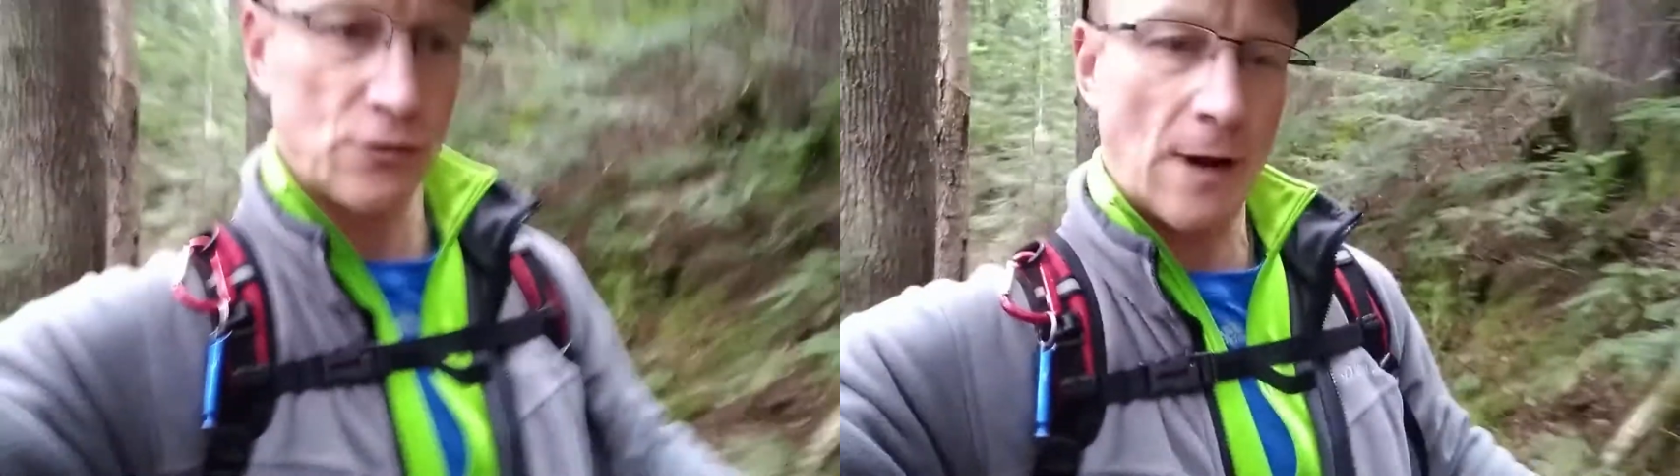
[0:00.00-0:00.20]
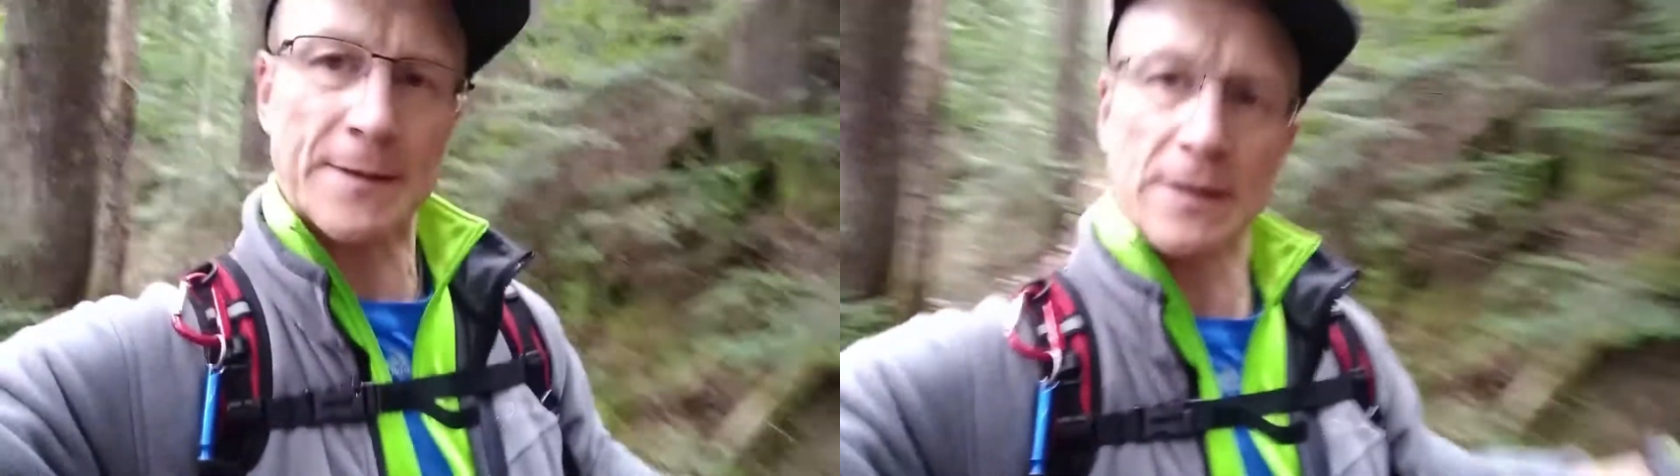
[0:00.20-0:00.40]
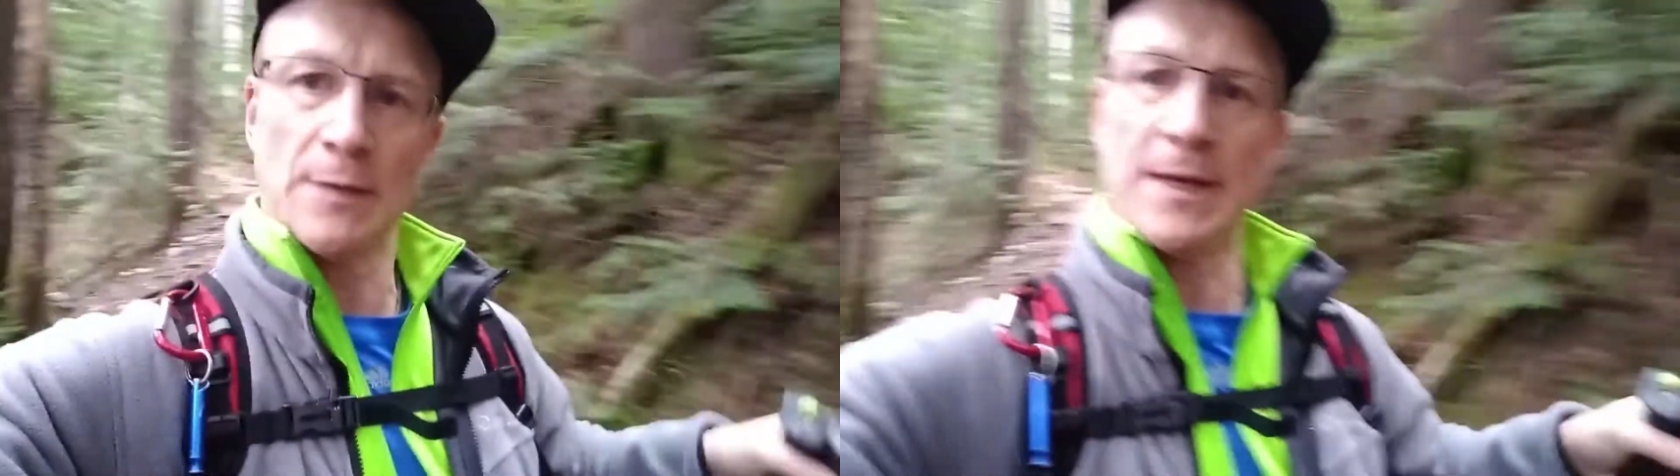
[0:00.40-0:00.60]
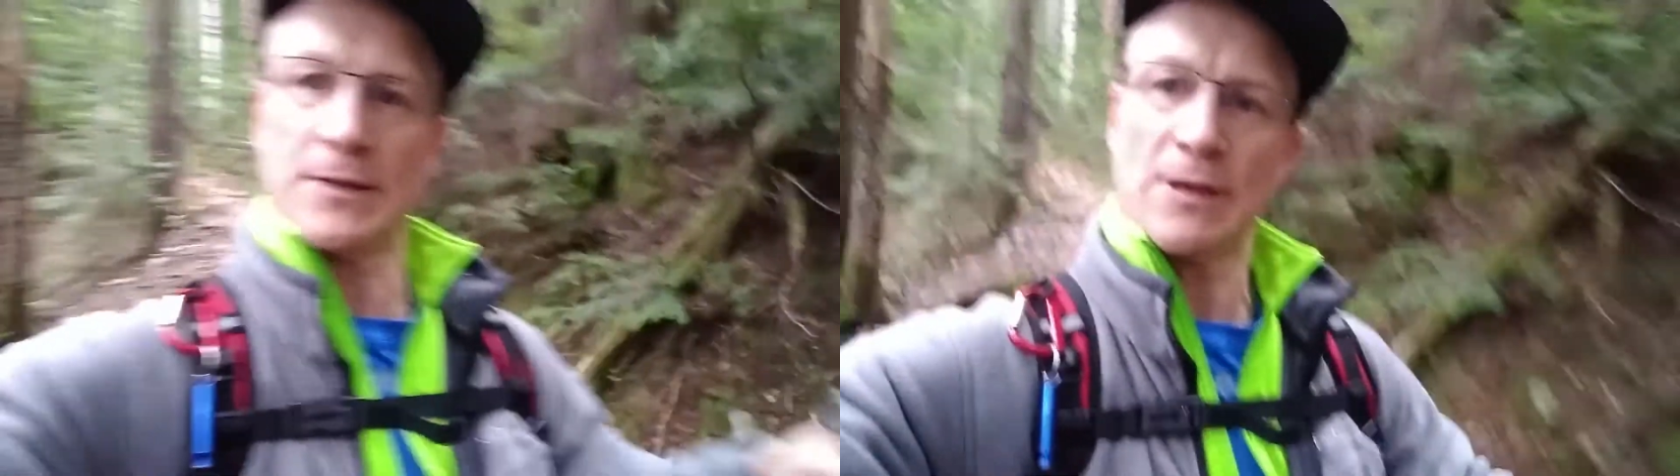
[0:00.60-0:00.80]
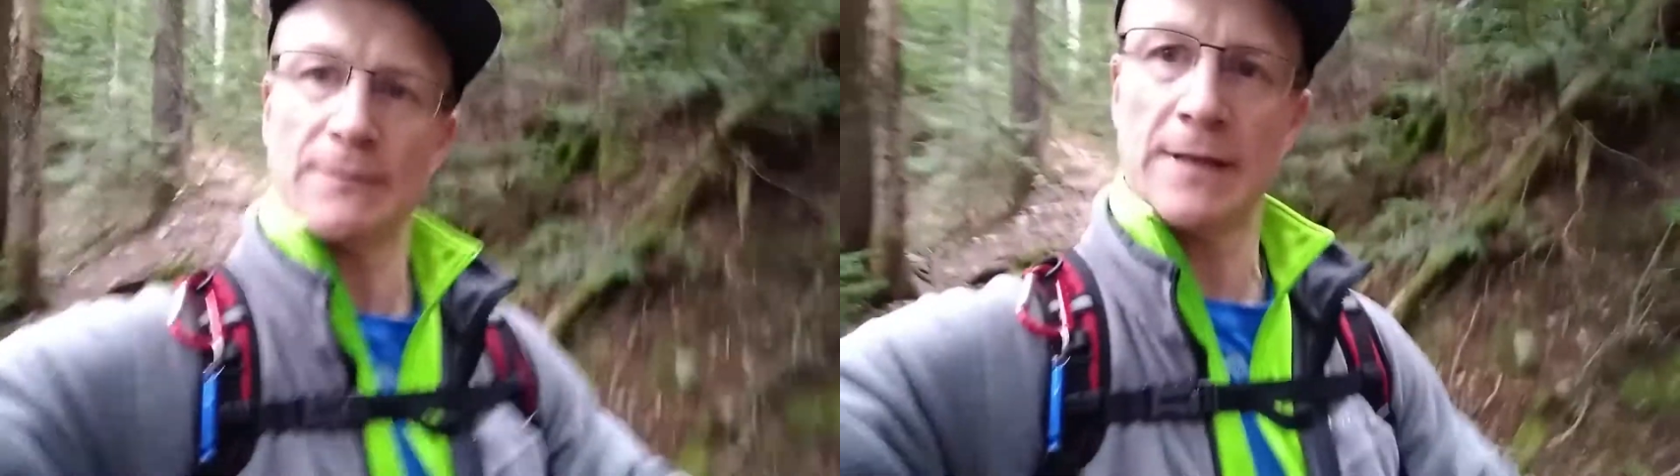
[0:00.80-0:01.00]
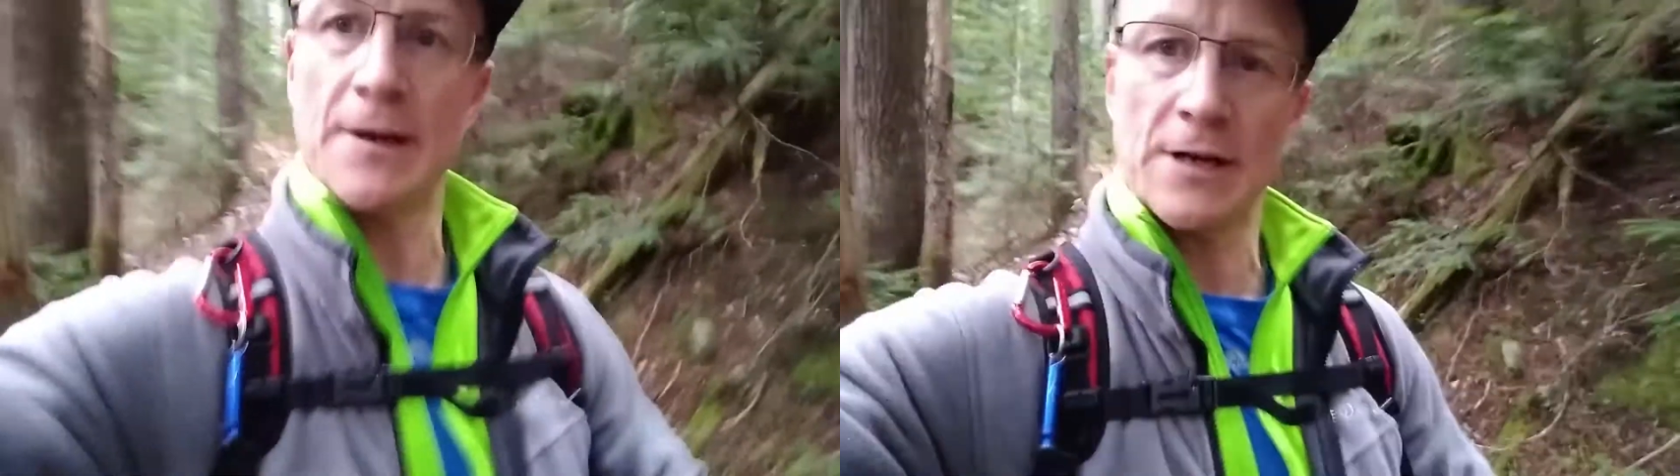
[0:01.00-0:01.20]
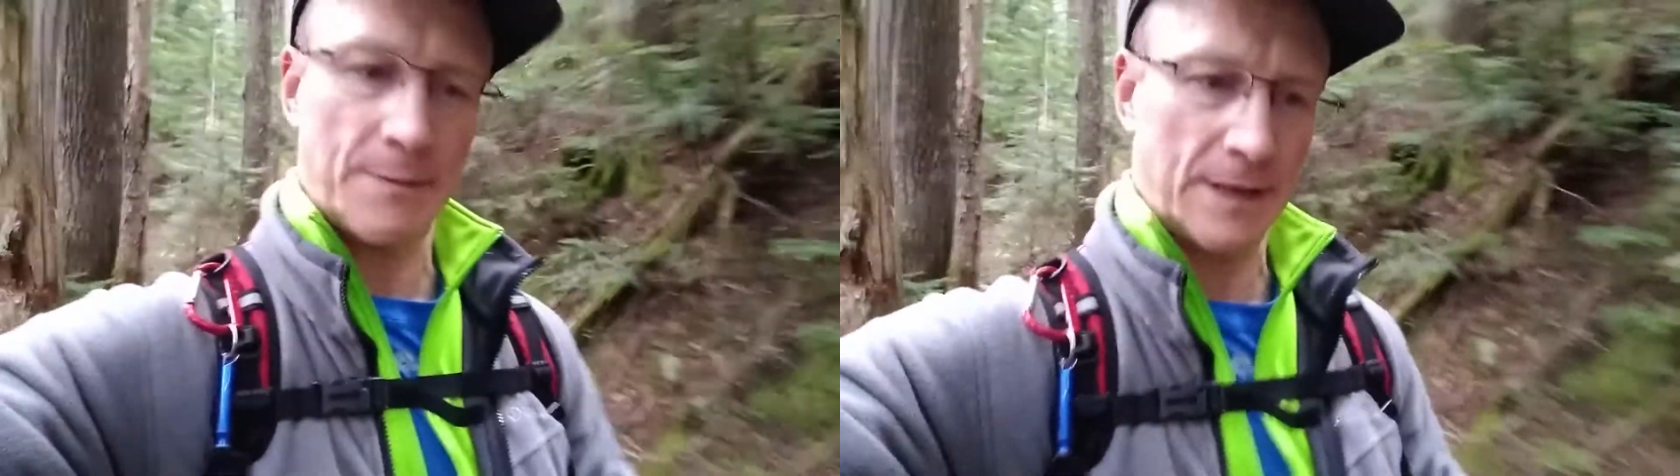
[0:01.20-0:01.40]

dropped a little bit, so I've layered up